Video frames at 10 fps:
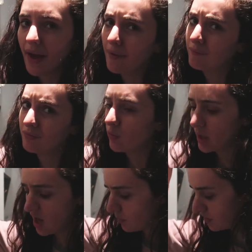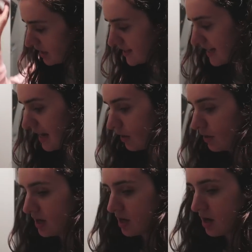they were the best. When I would eat
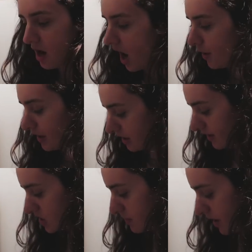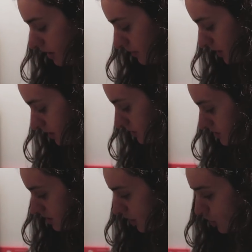out, I'd get the veggie burger because
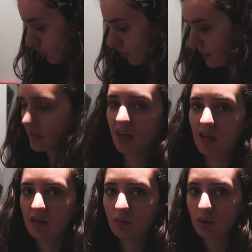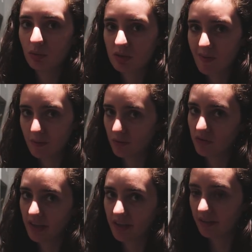a normal burger would always make me feel
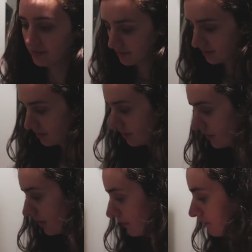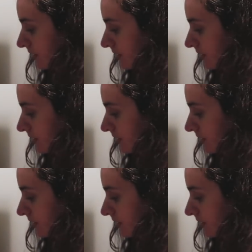sick. Yeah. So